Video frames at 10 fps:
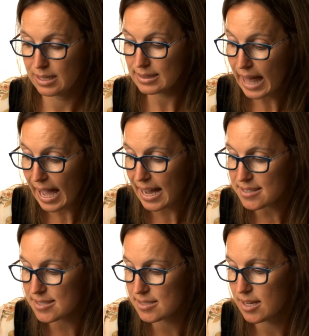
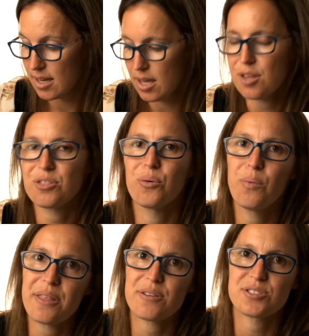Last, the
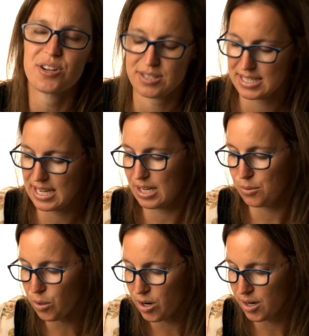weather starts
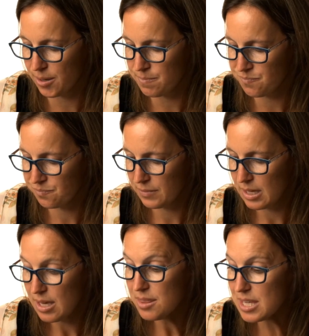getting warm.
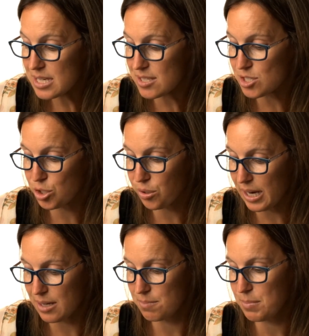This is
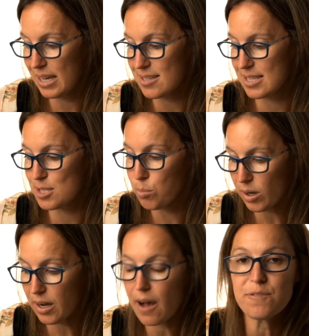great because it's more
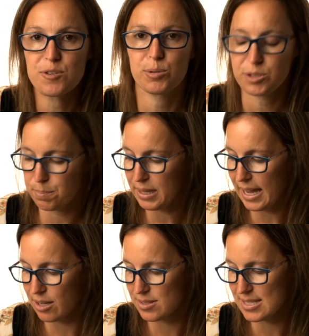comfortable to
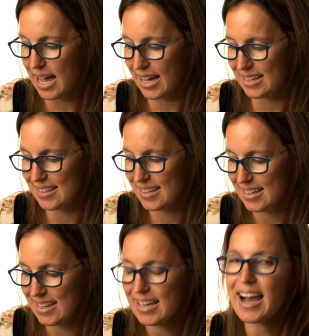play outside.
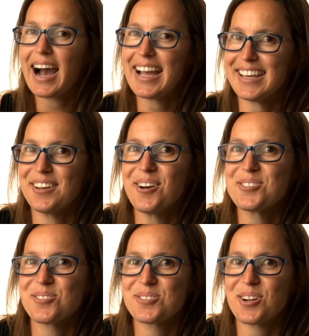I can
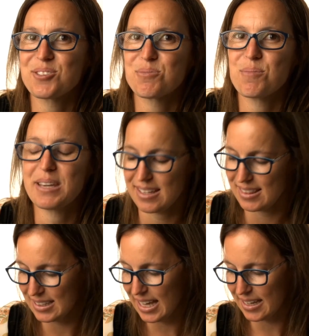also start swimming in
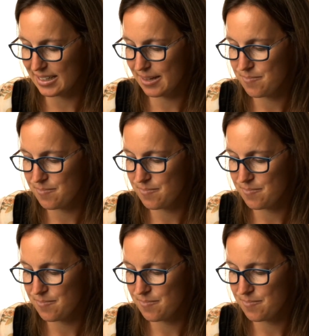the lake.